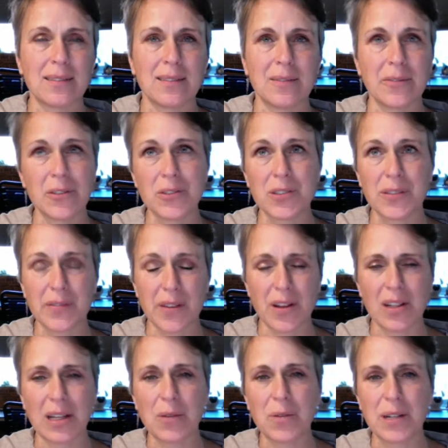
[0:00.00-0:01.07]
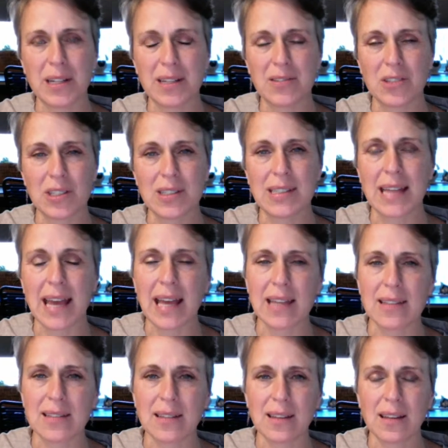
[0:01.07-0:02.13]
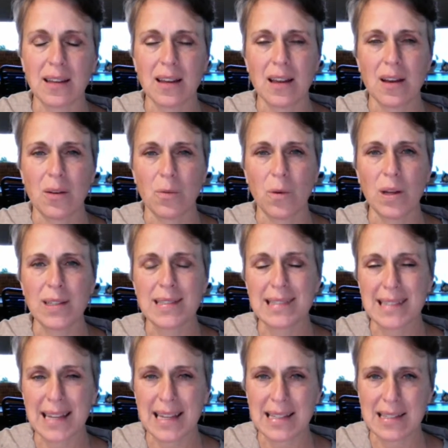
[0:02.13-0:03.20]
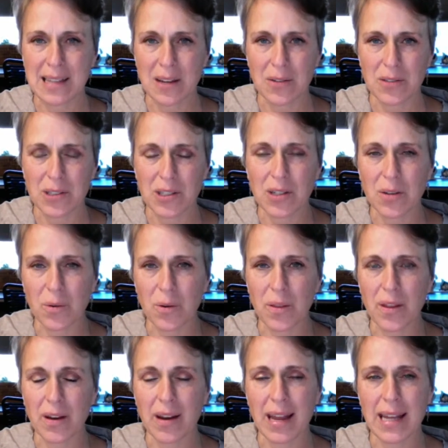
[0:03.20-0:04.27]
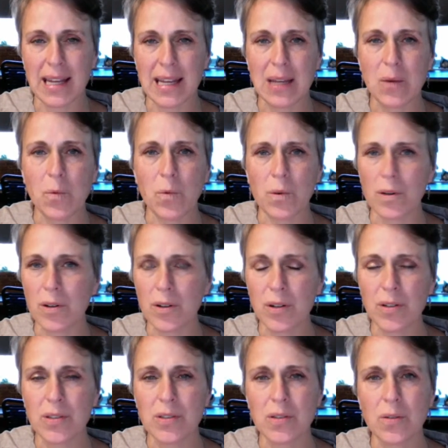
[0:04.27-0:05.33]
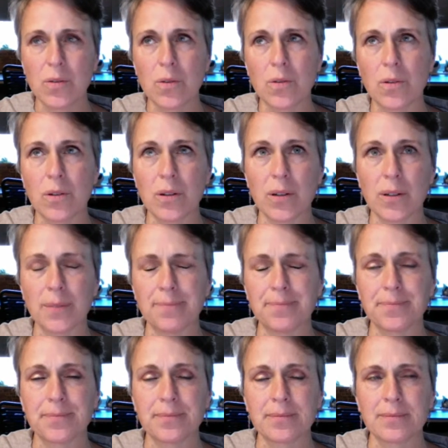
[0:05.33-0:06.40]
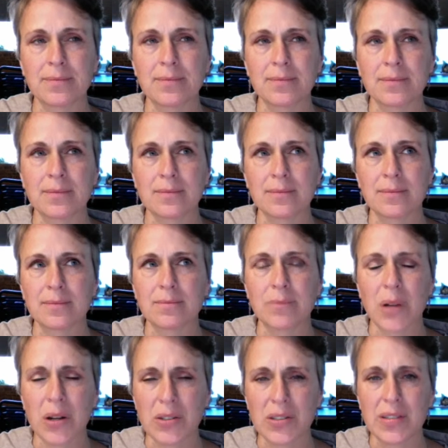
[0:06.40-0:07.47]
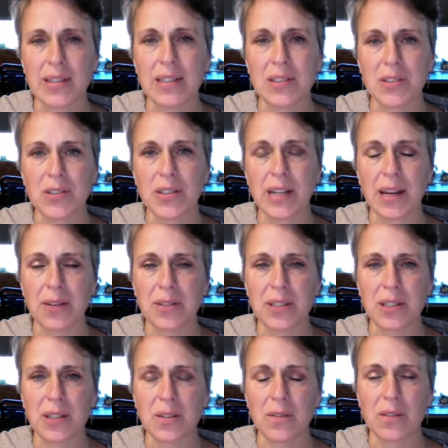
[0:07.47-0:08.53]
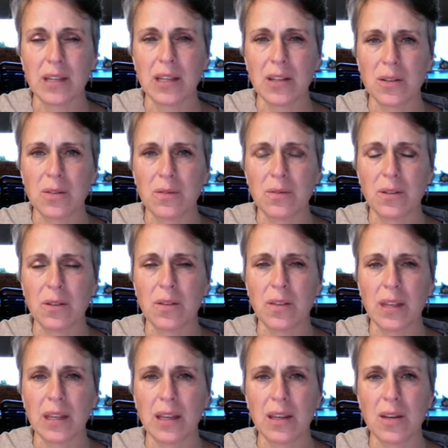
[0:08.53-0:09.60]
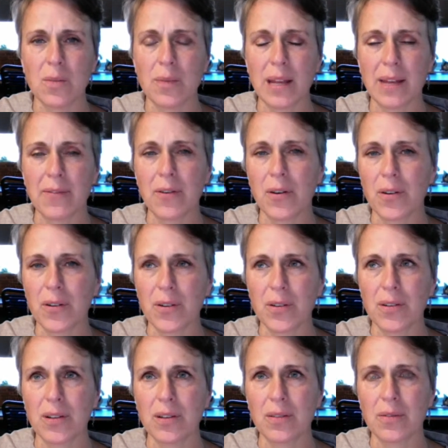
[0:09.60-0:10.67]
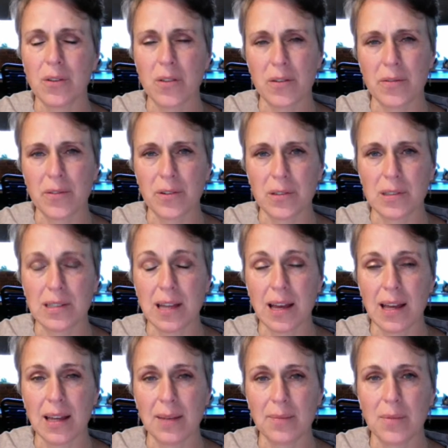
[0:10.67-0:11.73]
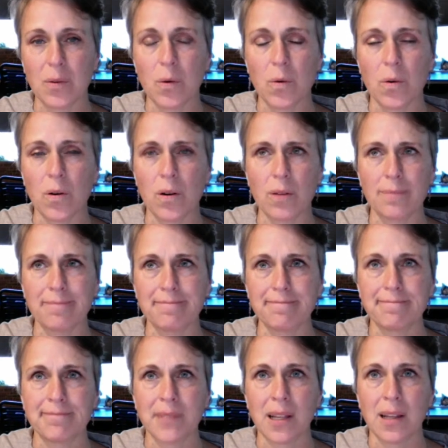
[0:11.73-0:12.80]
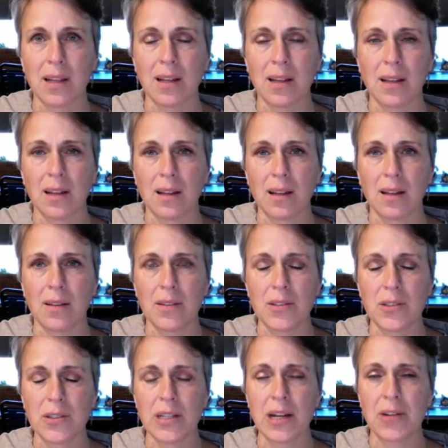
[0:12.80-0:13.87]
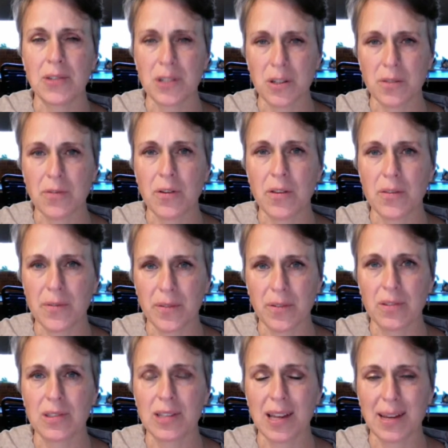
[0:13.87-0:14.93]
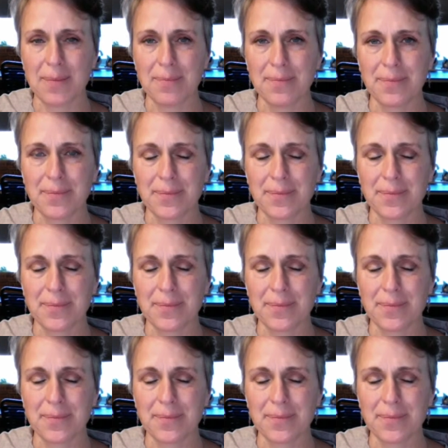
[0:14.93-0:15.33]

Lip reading: First of all, I would just ask, what stands out to you? Were there any words or parts that stood out to you that you think you may have heard for the first time or stood out to you for the first time?